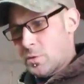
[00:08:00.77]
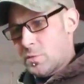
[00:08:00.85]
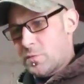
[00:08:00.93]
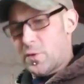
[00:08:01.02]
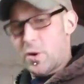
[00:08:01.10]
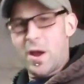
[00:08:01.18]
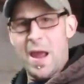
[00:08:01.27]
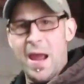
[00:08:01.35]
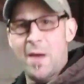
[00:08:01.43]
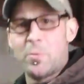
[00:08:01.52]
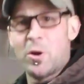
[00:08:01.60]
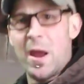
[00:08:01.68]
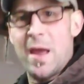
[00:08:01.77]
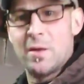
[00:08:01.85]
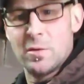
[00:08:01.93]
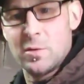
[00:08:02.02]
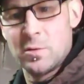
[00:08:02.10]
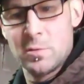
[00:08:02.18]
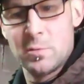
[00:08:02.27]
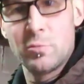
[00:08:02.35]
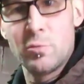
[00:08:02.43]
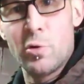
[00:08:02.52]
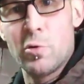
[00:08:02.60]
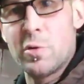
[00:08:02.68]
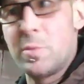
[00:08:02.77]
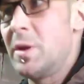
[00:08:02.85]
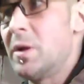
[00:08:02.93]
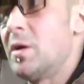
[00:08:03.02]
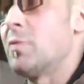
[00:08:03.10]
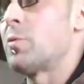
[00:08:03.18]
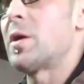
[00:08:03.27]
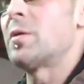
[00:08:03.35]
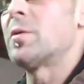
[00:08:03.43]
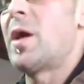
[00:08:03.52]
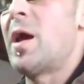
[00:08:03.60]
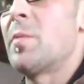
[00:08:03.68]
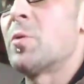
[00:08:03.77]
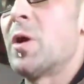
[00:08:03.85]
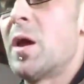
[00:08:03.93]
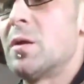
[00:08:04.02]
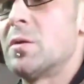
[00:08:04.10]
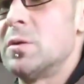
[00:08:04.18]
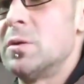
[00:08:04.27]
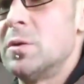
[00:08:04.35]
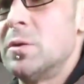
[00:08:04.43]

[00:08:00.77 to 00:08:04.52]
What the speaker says: for a hammer handle. You know what I mean? A regular hammer handle.